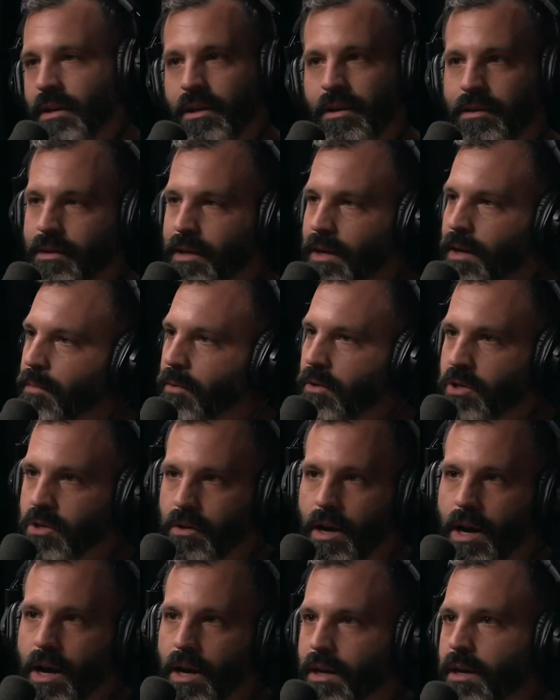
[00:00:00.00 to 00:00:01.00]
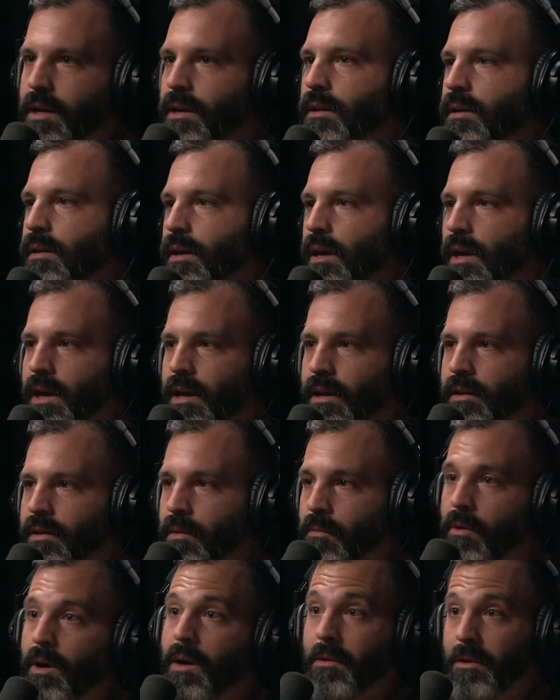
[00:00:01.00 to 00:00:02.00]
tip or trick, and
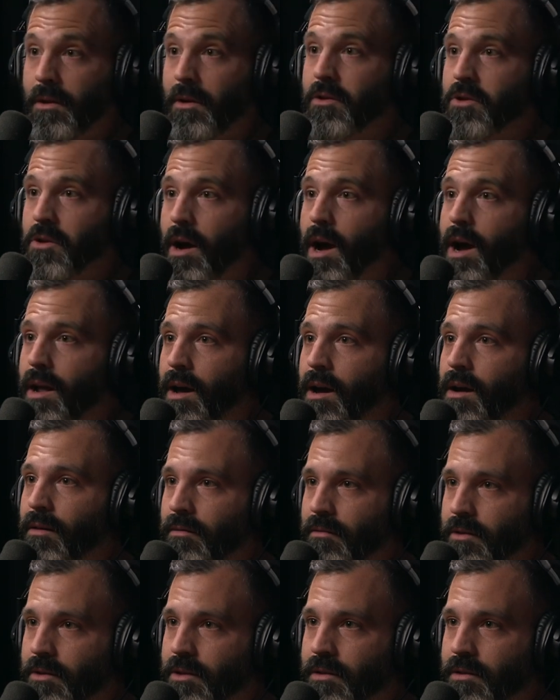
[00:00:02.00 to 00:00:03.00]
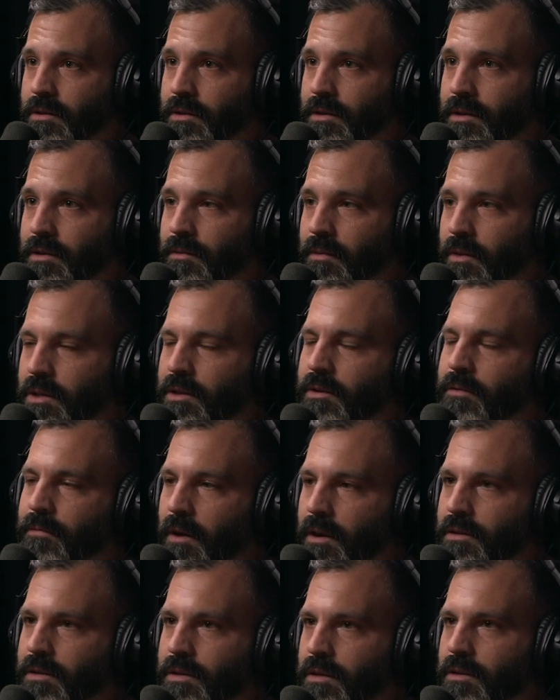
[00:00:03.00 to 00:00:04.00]
then we're able to go try it out, which mm -hmm. is mm-hmm. which is
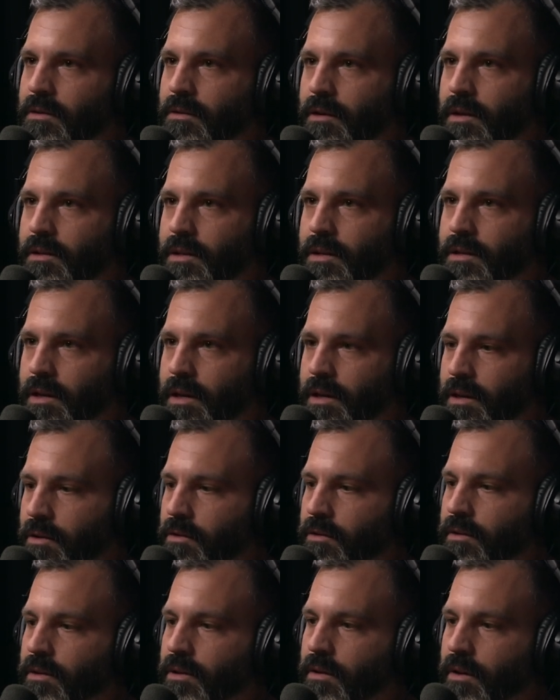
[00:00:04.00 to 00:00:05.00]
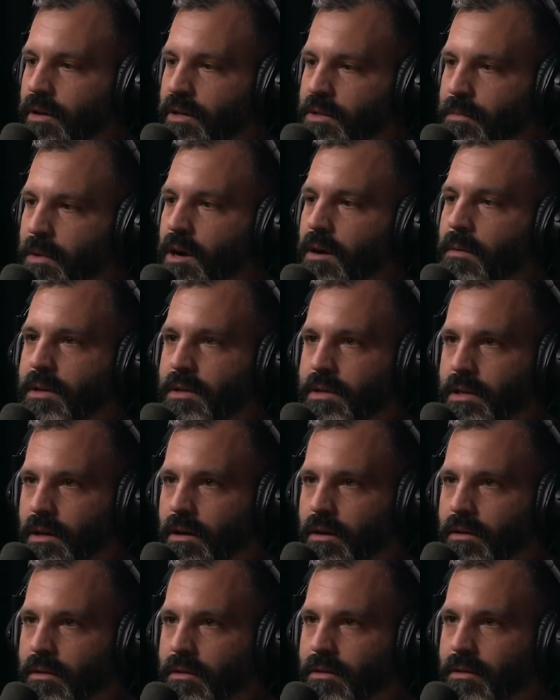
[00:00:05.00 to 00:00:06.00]
fun too because it's like you're you're experimenting
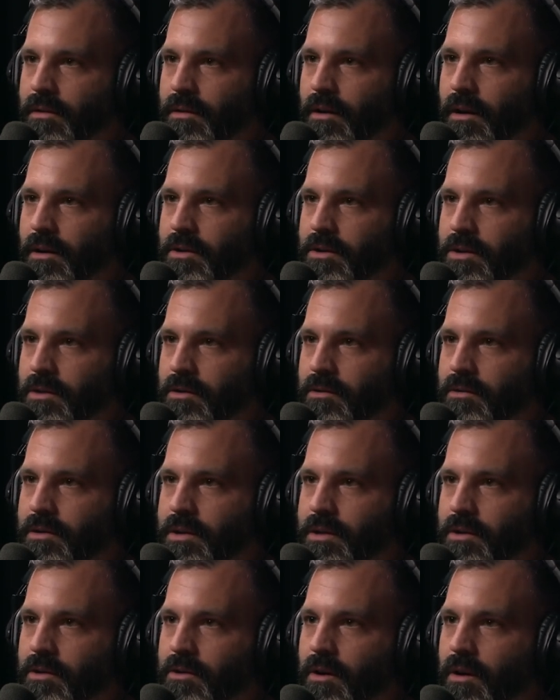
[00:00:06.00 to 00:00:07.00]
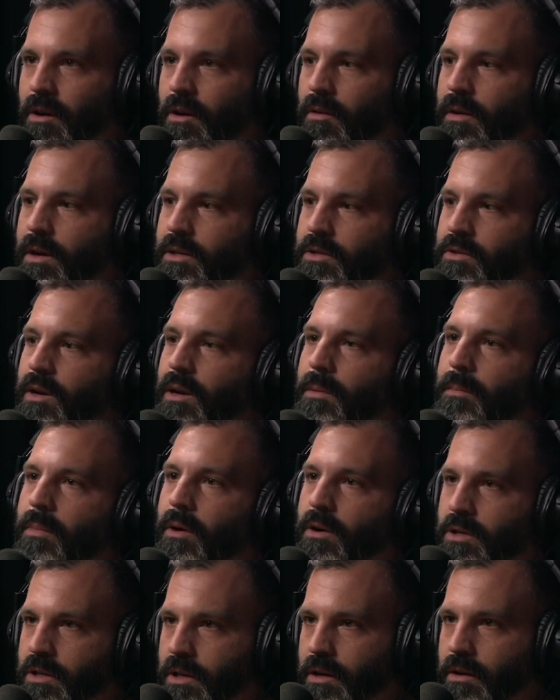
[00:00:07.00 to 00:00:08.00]
on on shoots and you're always trying to
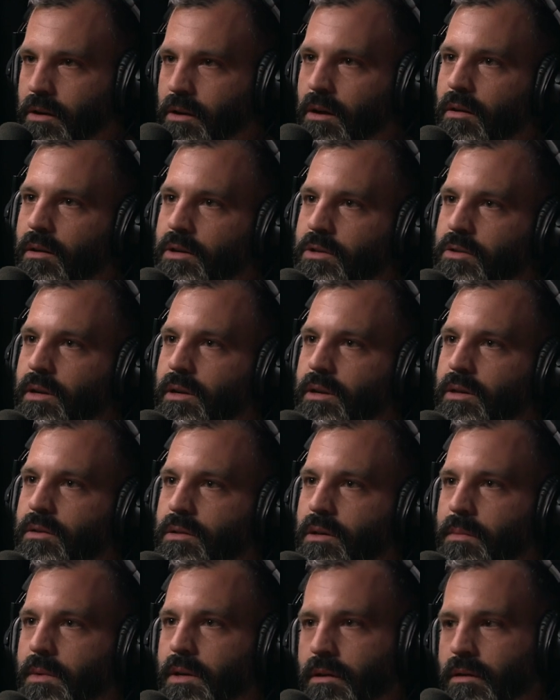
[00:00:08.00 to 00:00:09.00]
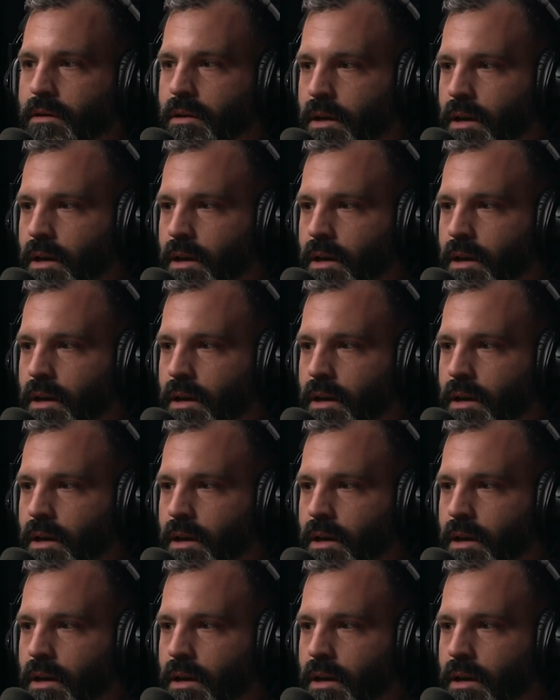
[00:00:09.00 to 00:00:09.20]
push it. You're always trying to do something